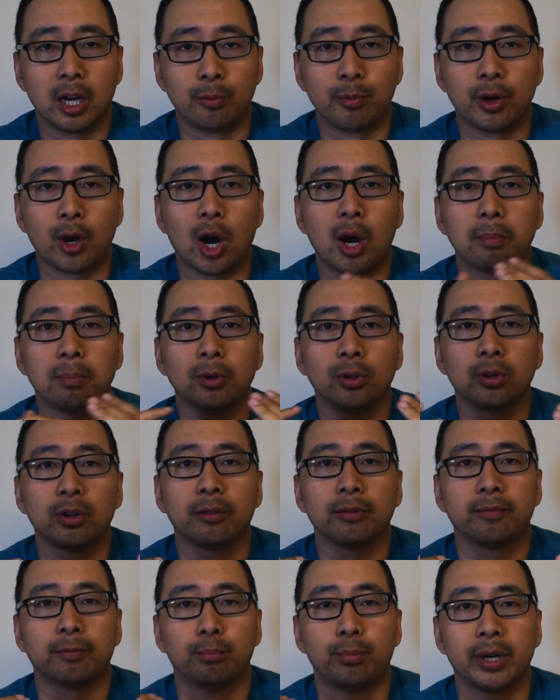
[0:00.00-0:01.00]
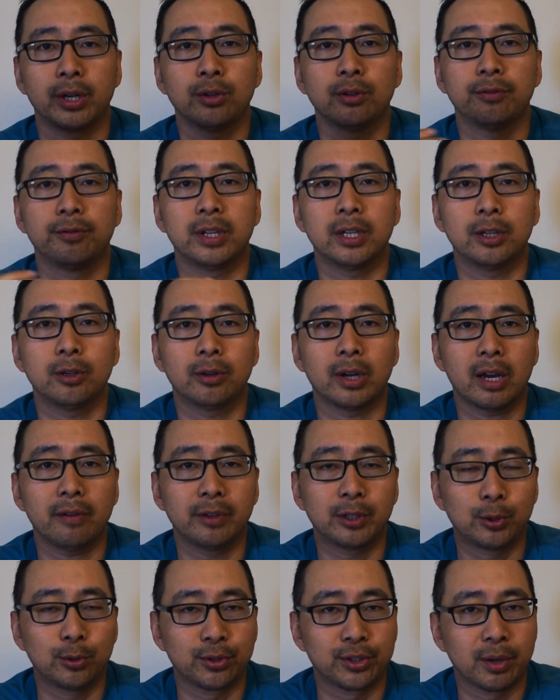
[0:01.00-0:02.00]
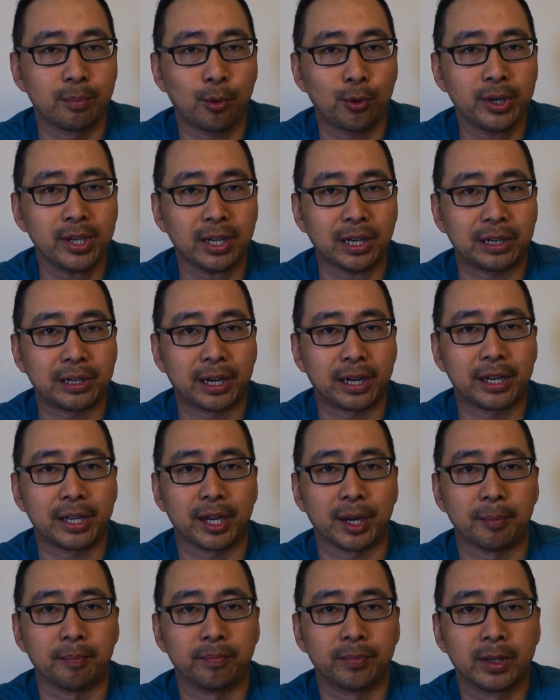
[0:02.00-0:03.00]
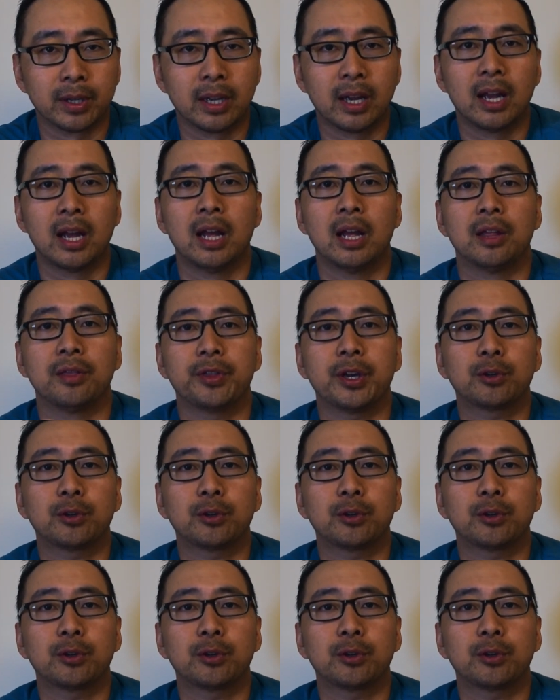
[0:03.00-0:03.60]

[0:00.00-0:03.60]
We upload a brand new video every Tuesday morning at 9 a.m.